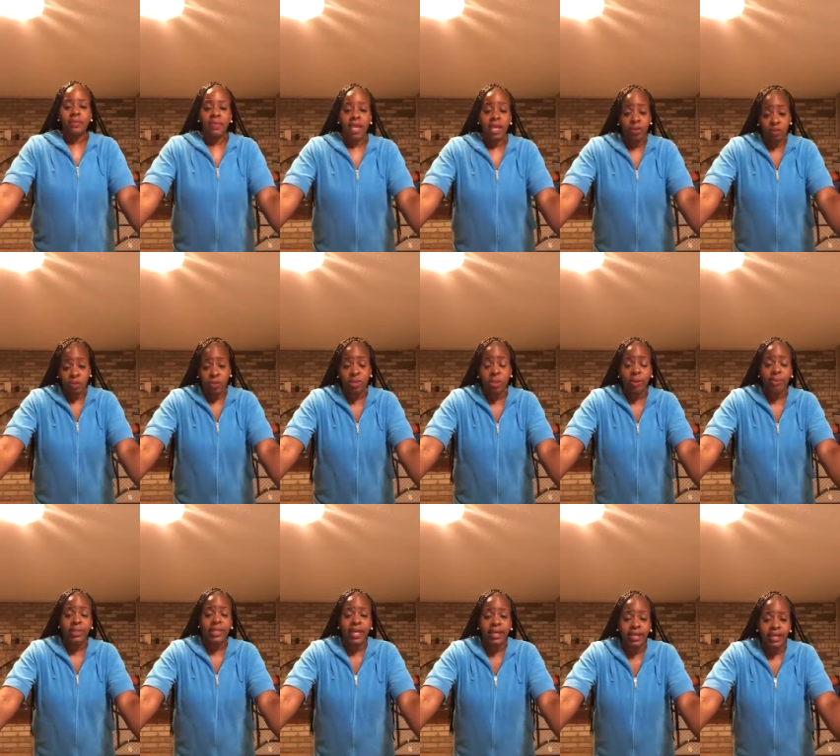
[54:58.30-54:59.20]
Anyone know
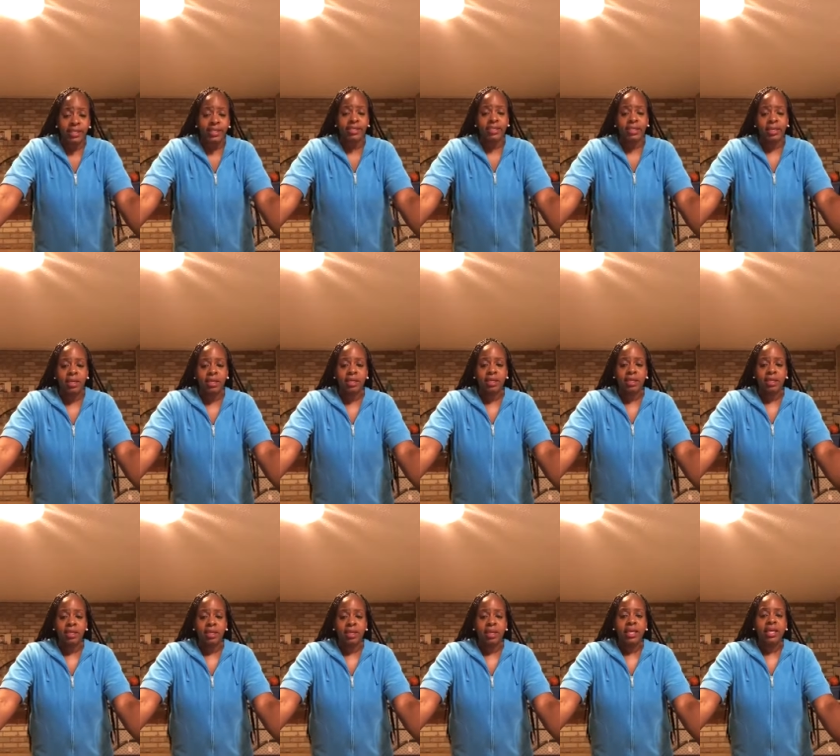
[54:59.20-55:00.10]
what that is?
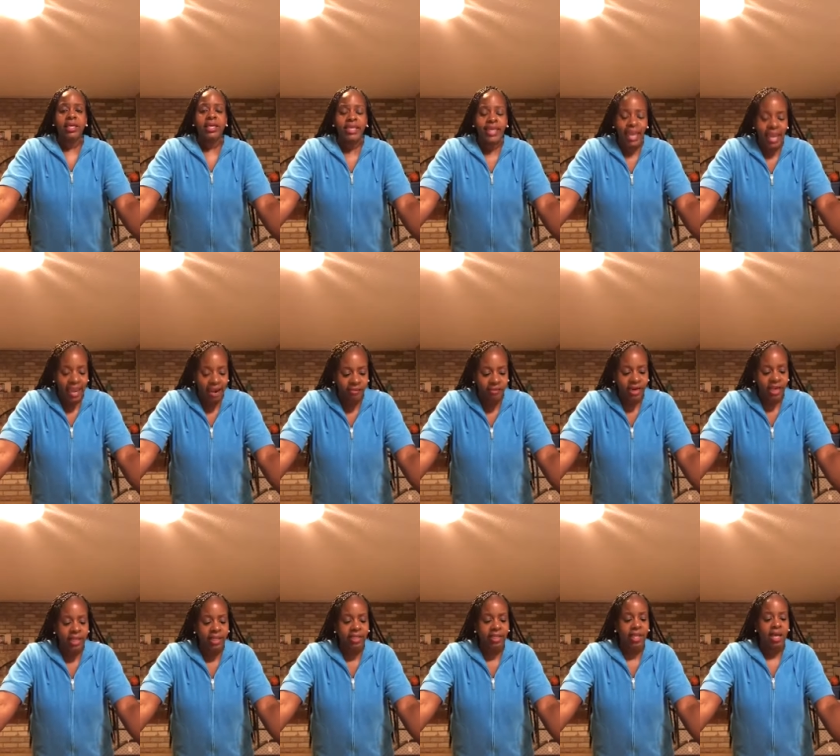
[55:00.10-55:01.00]

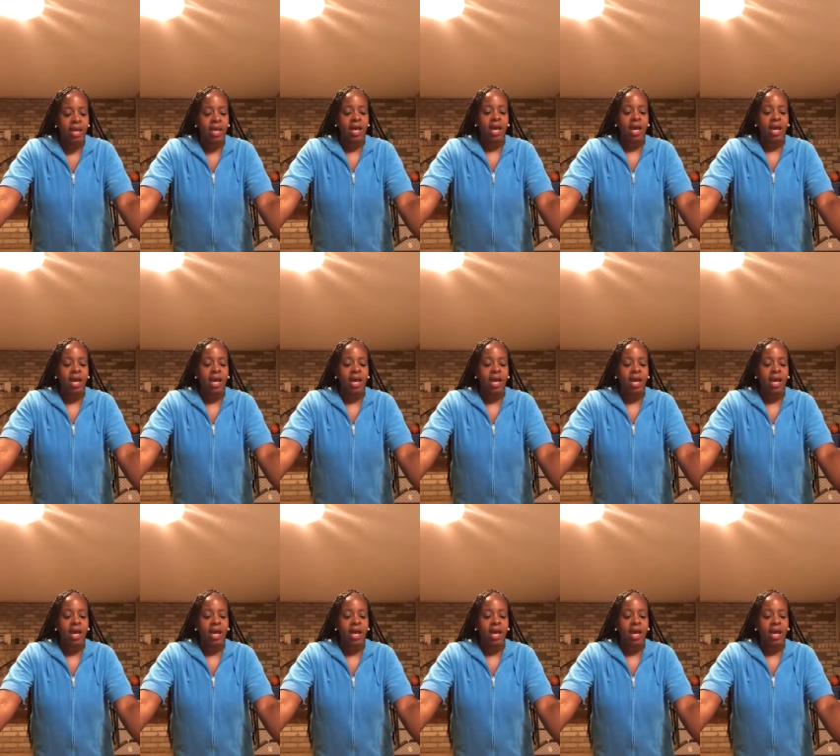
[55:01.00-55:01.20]
Caring